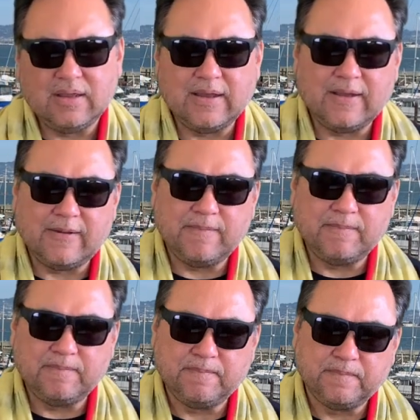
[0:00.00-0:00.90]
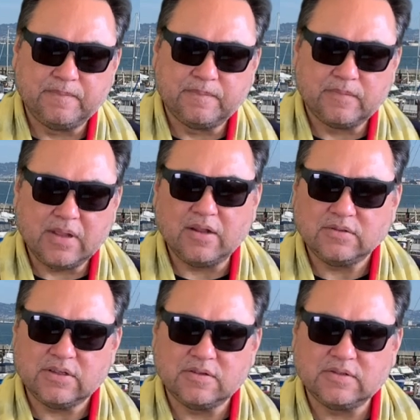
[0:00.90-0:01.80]
Um, you know,
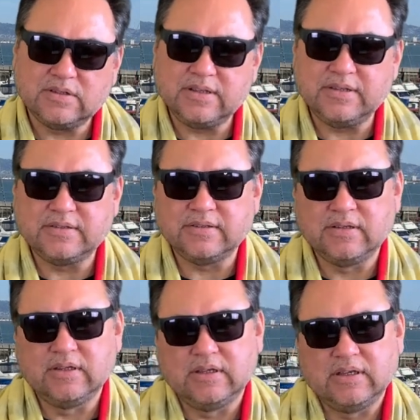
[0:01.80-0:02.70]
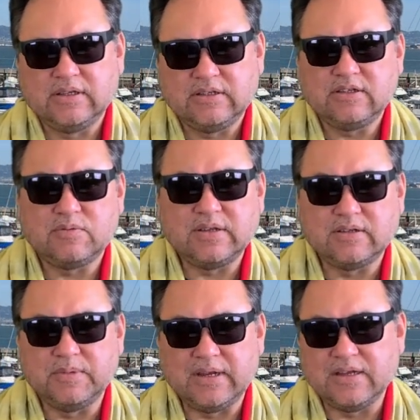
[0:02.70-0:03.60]
so she's, she just wants
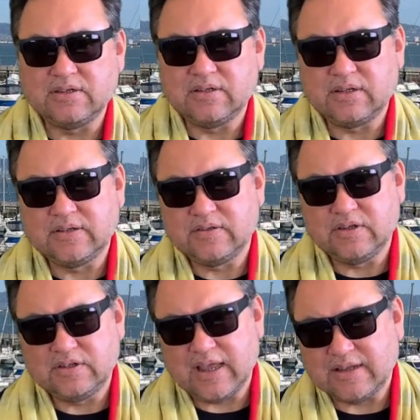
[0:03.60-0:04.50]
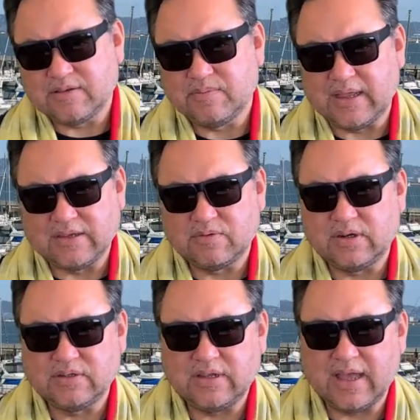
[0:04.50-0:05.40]
some attention, because, you know, she had some things
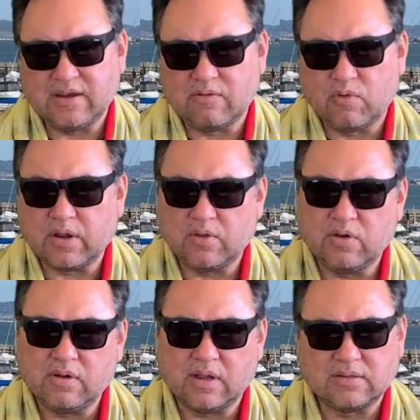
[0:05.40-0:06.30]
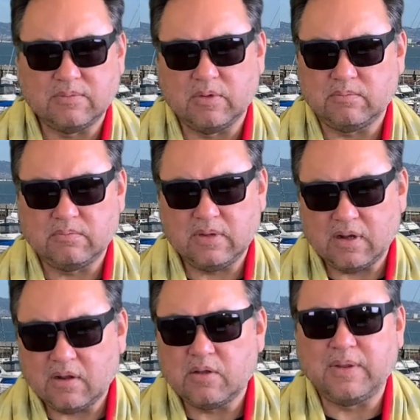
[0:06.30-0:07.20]
where she had to work through, or some, you
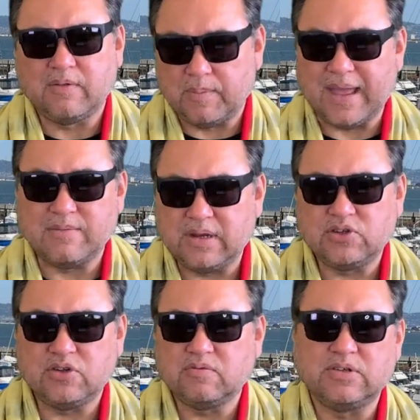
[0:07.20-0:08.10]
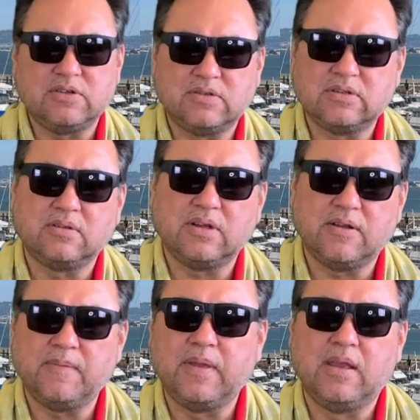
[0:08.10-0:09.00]
know, a little bit of abandonment issues when she was, you know,